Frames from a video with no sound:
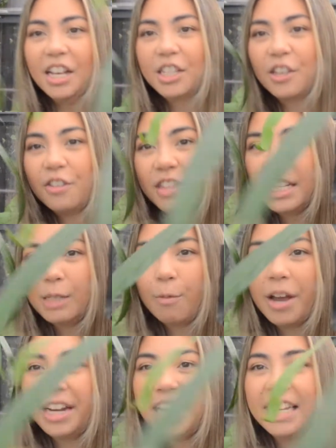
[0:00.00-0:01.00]
So this
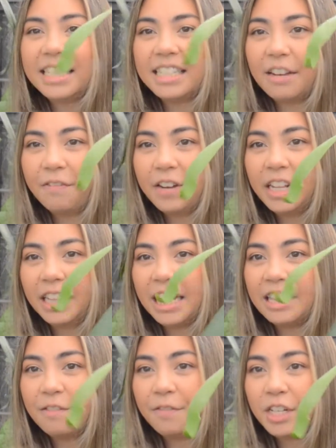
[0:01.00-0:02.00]
one is
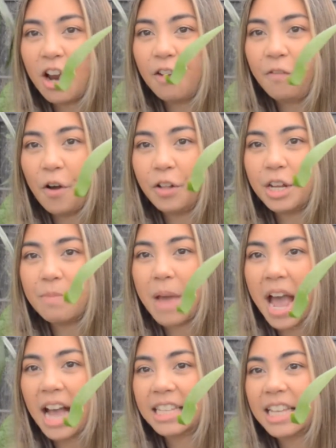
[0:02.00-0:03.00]
definitely, the Vitarifolium
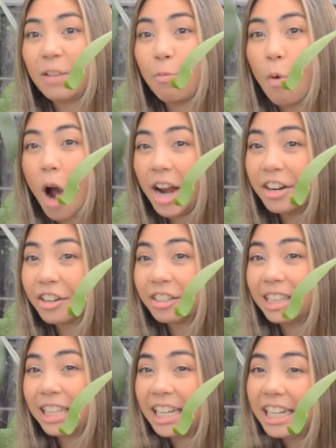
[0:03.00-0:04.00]
has wider
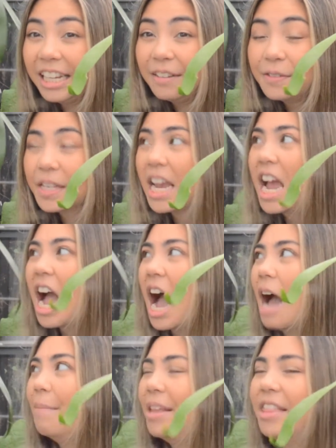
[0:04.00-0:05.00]
leaves,
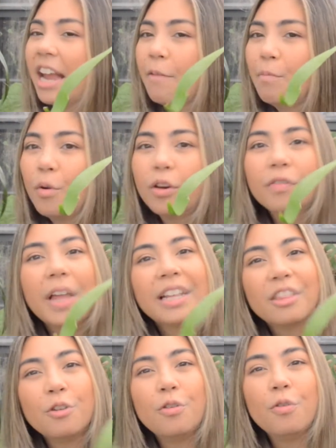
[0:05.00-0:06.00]
and they have more of like
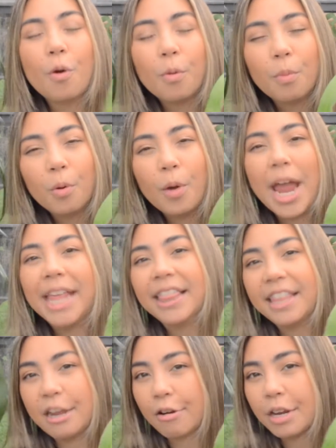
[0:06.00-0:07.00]
the normal
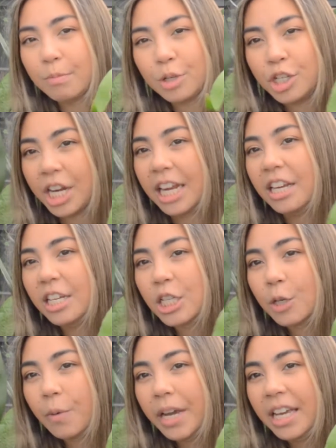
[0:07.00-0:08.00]
Anthurium sheen
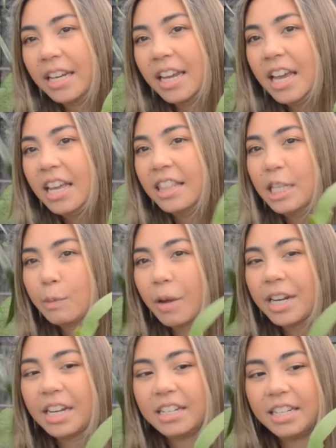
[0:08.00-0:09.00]
to it. This
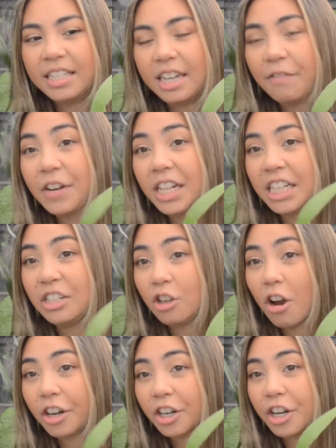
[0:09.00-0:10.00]
one is definitely
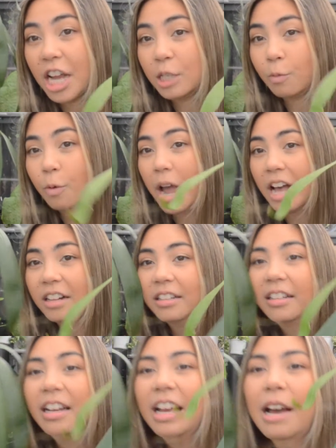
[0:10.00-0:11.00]
darker as
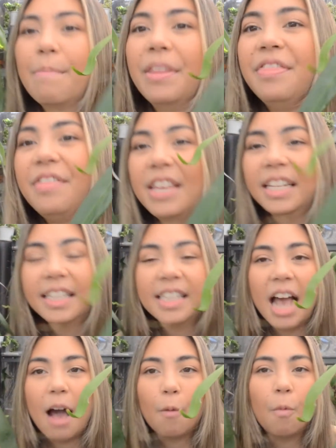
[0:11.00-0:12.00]
well, but this
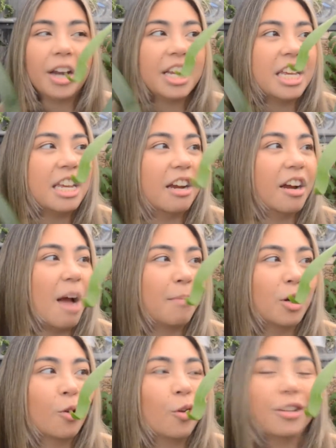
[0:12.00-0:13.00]
one here, I'm
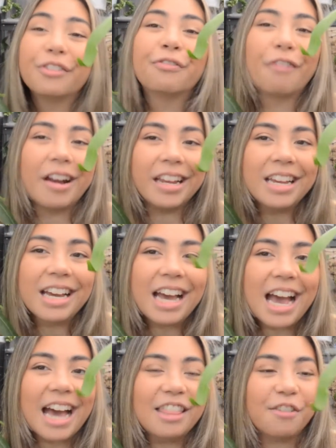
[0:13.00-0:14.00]
gonna call it the Freddy.
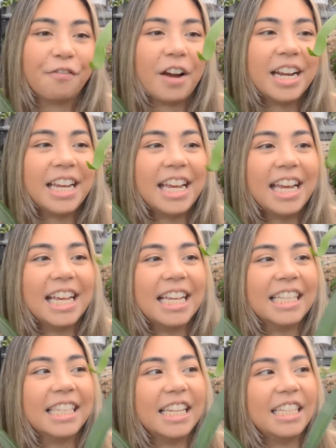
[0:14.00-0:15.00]
The Freddy
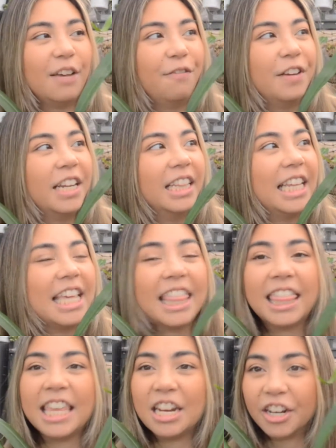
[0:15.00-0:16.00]
is definitely
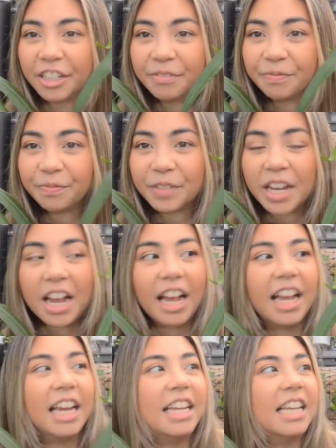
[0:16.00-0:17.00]
thinner.
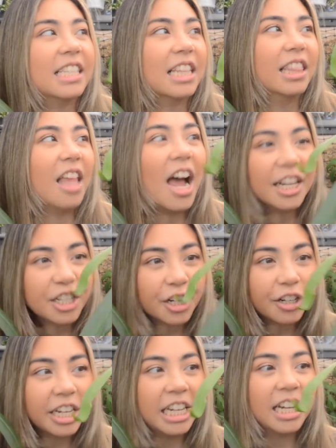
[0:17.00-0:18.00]
It is
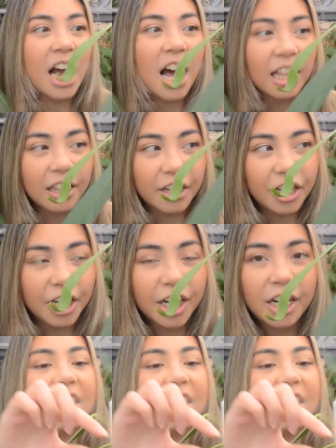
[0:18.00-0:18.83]
lighter in color.